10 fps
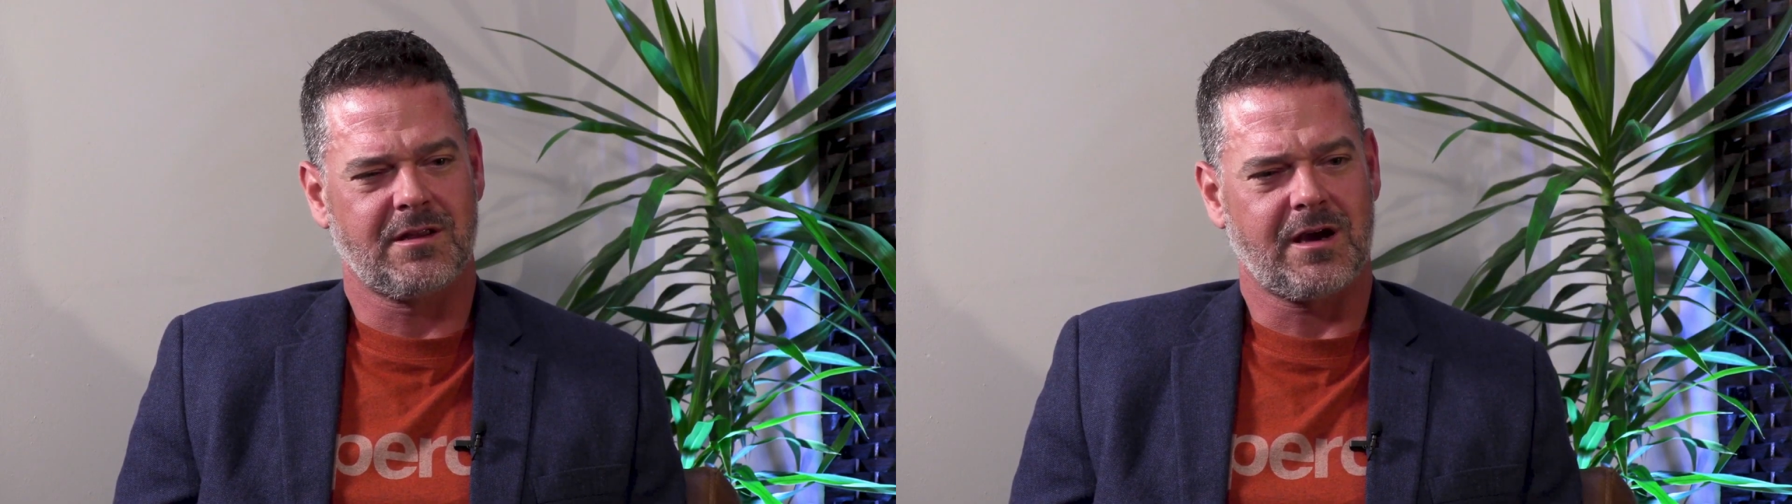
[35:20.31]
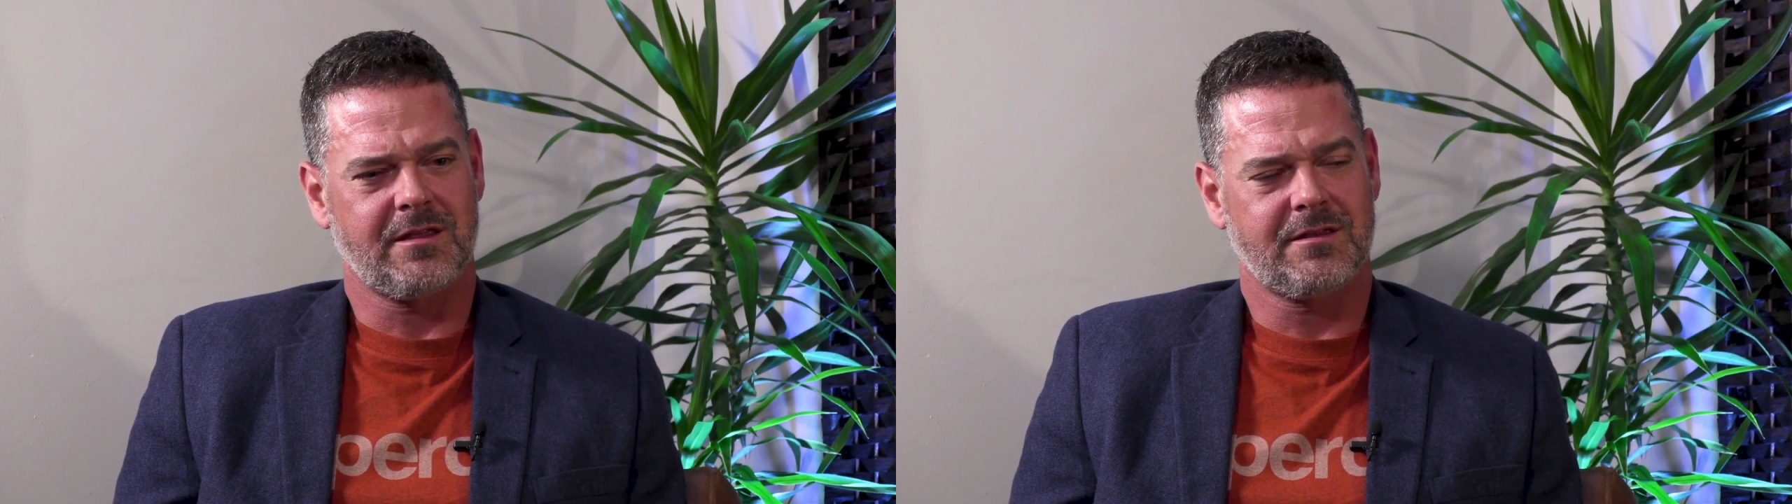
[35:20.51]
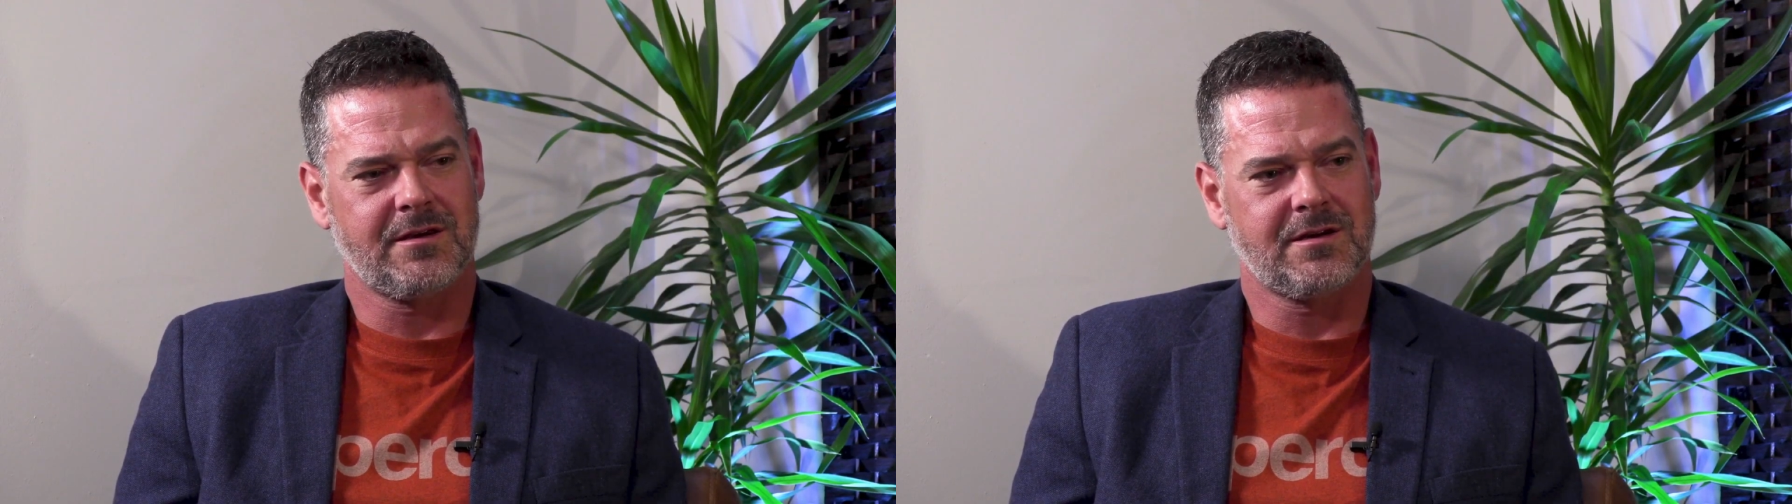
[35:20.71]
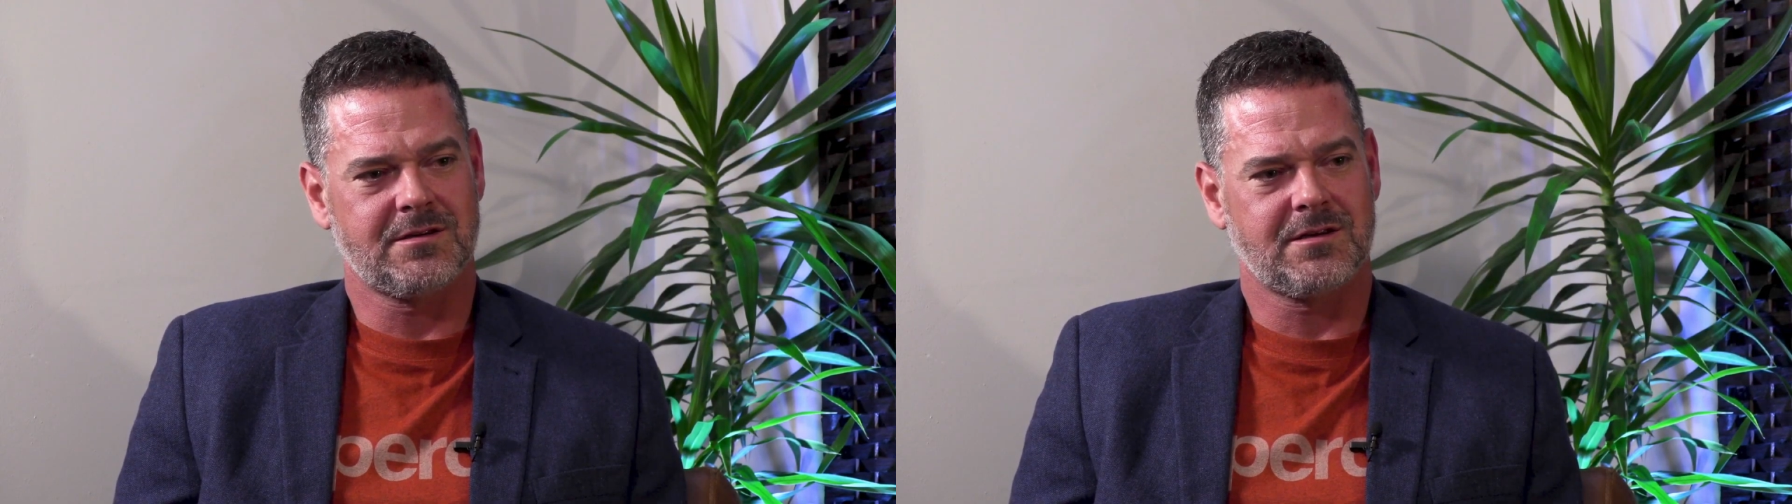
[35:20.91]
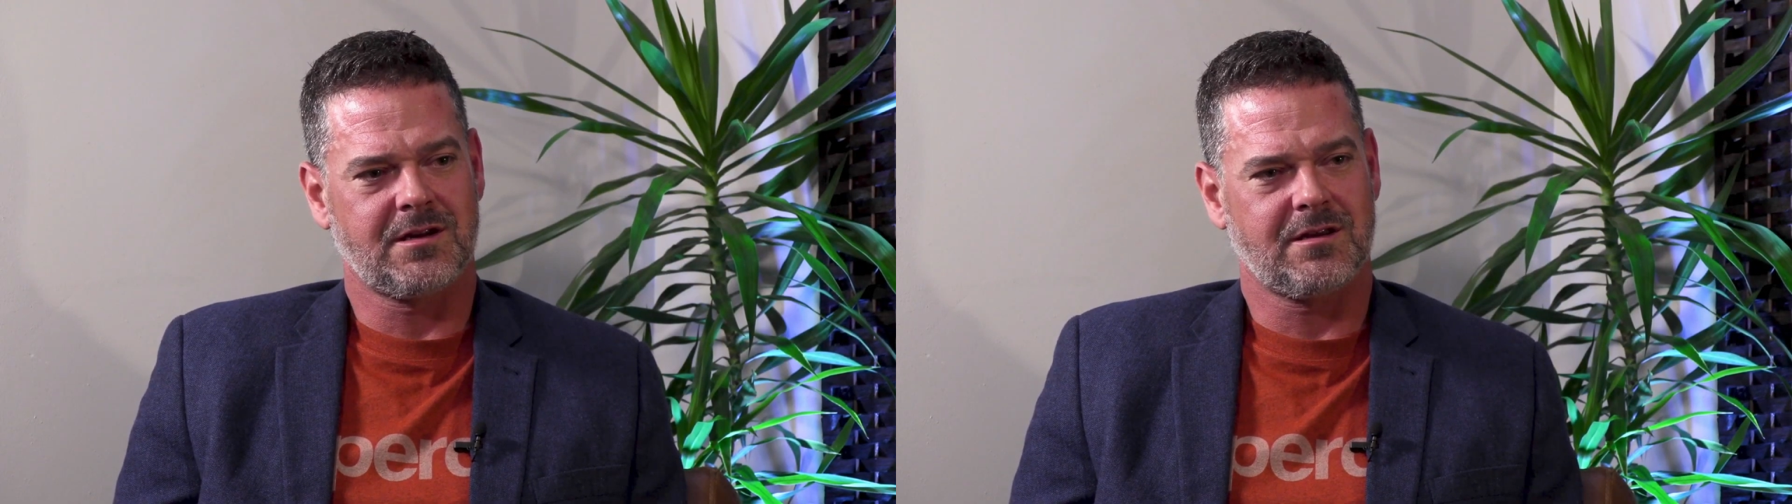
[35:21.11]
And the other thing
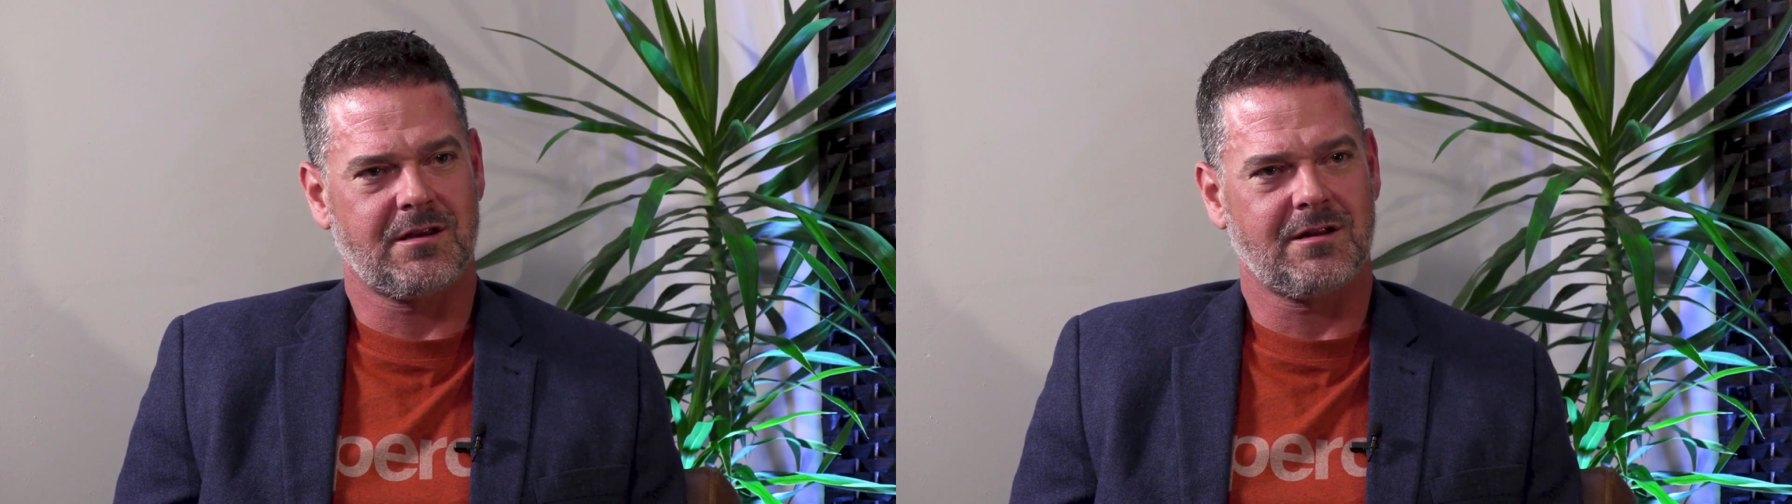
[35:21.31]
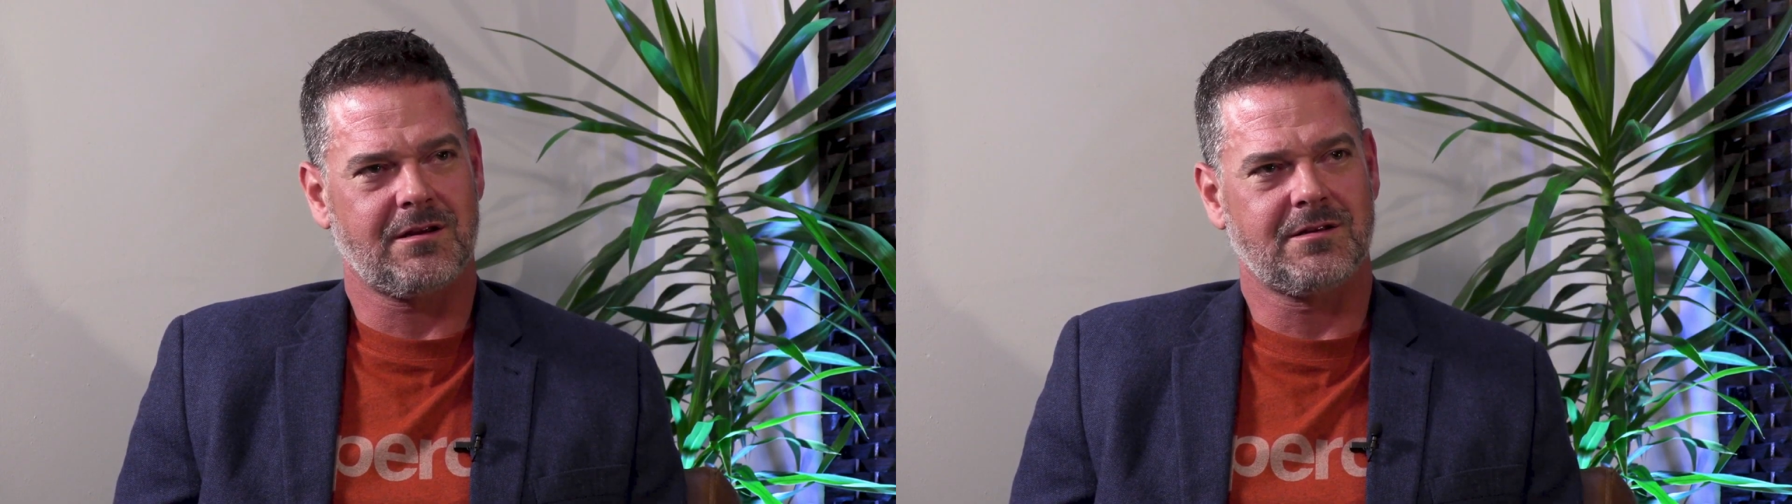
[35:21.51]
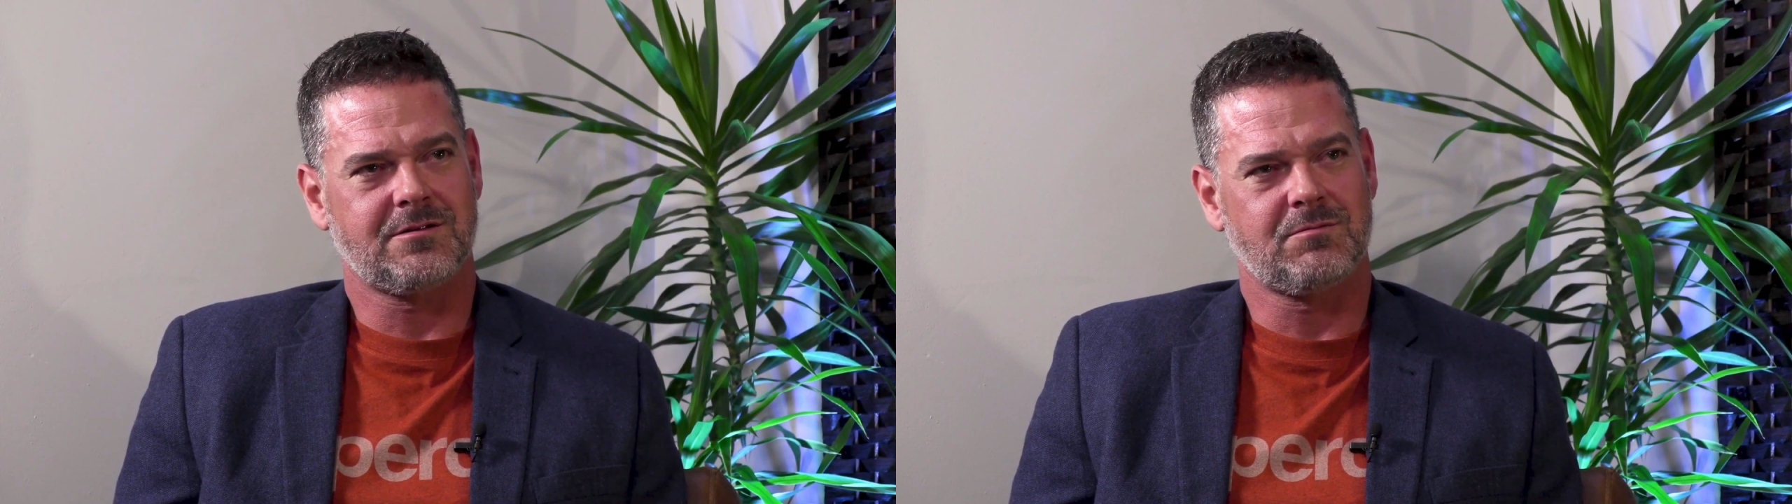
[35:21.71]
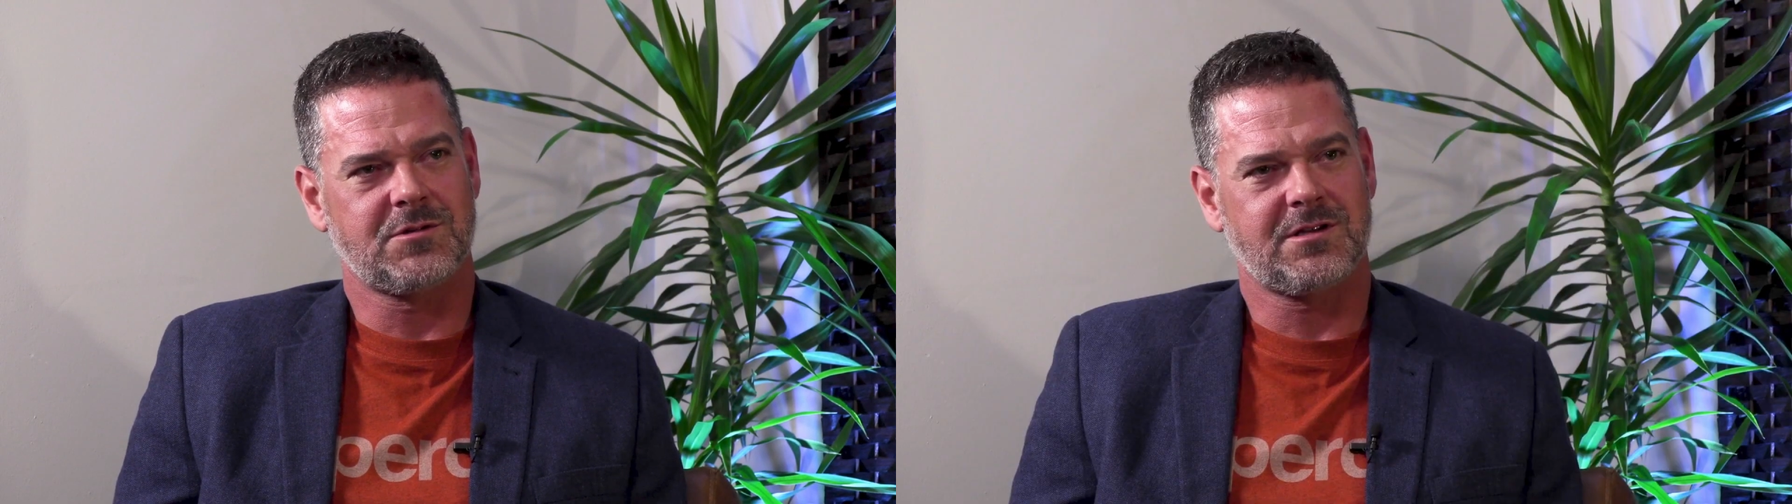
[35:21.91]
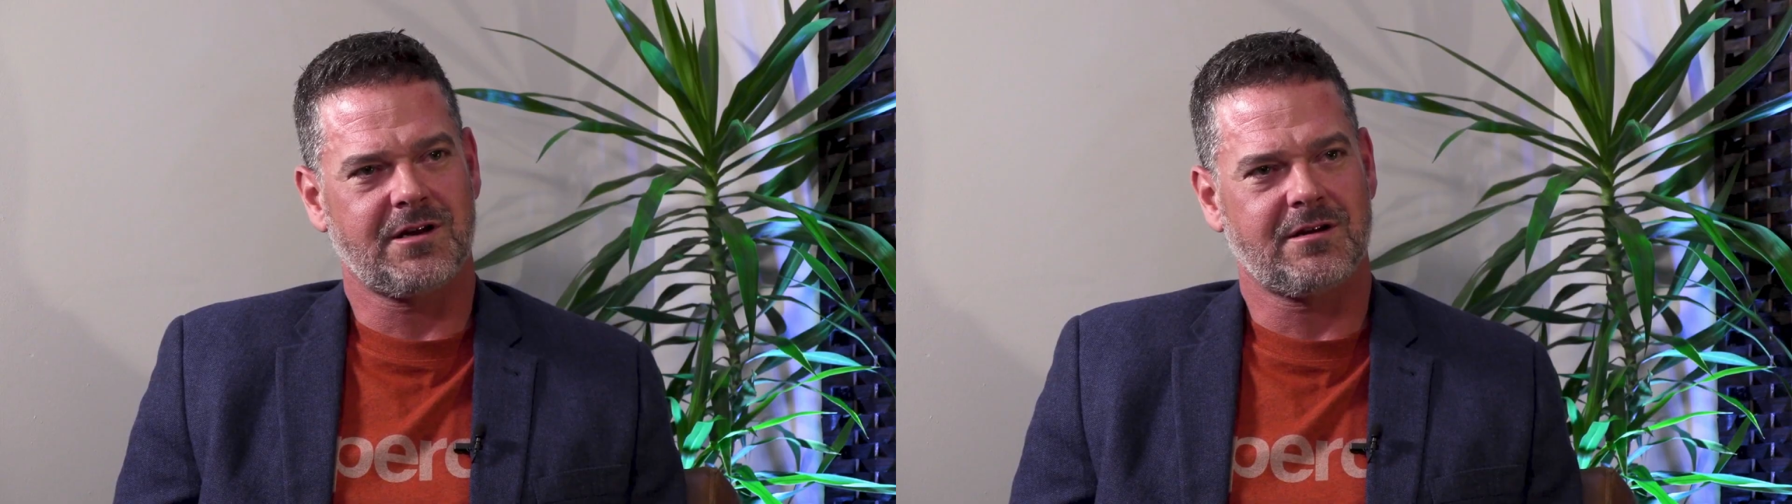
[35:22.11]
is, and it's
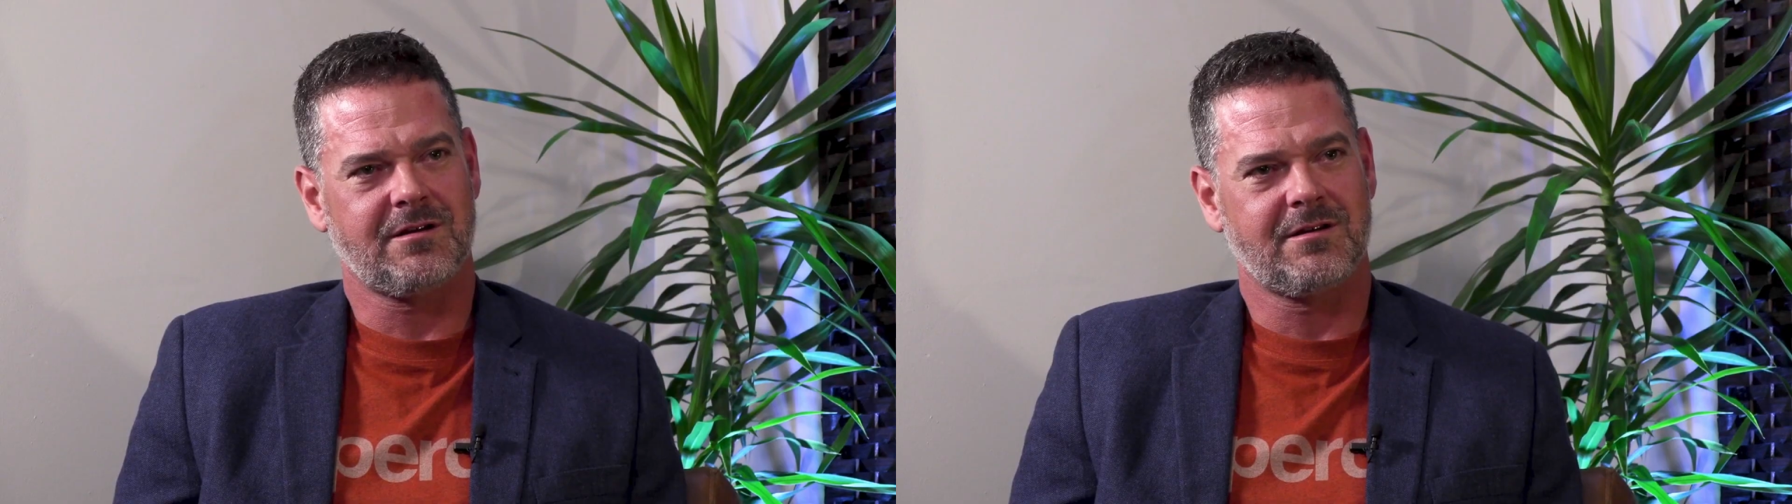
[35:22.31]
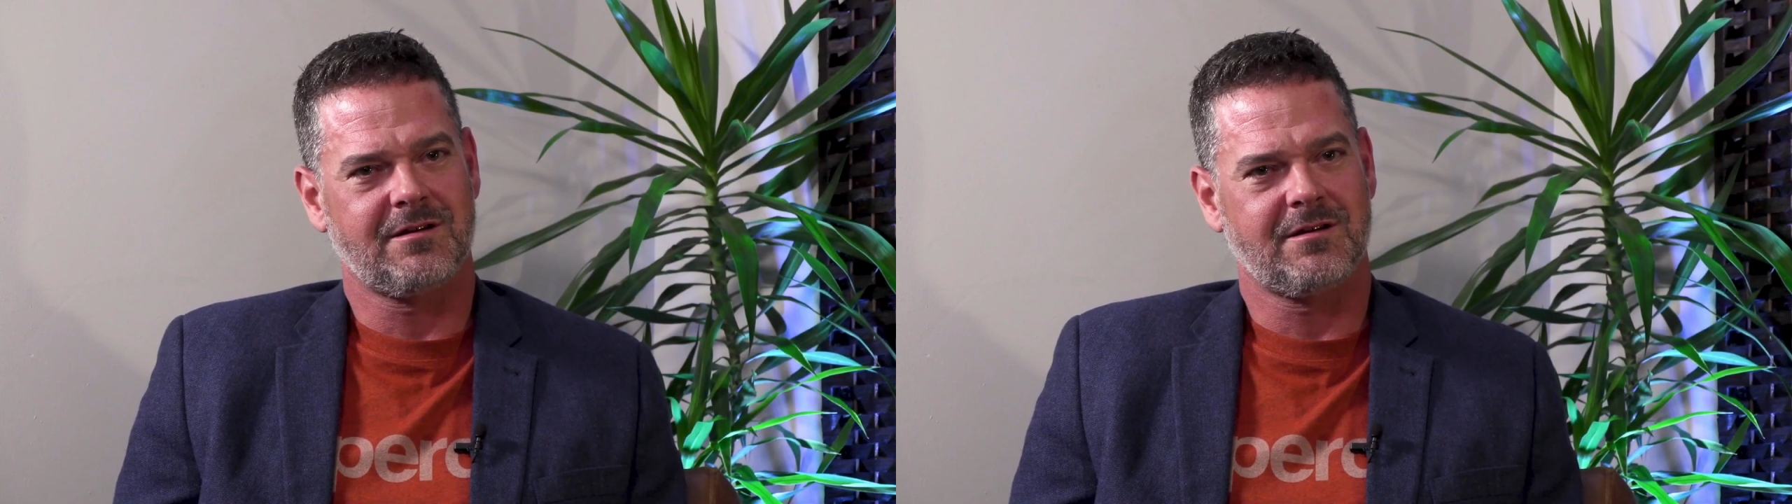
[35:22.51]
almost like,